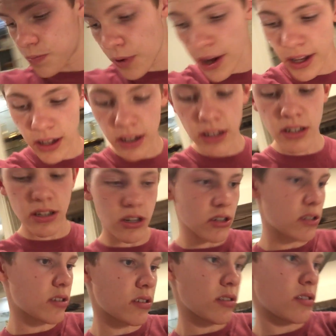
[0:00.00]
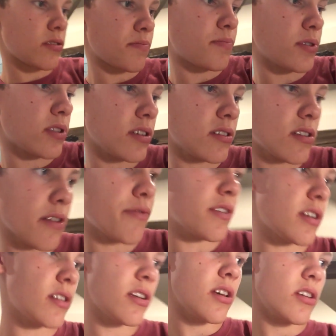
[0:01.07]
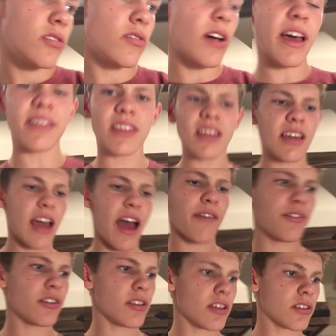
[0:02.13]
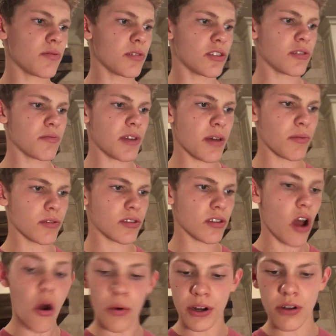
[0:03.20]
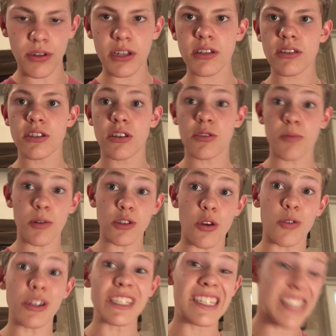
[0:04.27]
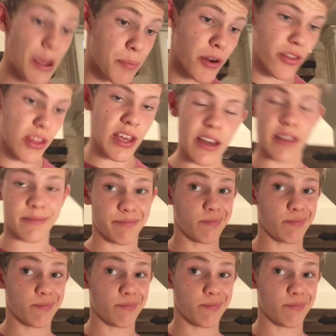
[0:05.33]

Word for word: But let's just let's put this stuff in. So I think after this we should be able to. Oh wait, no, this is supposed to go into a separate thing.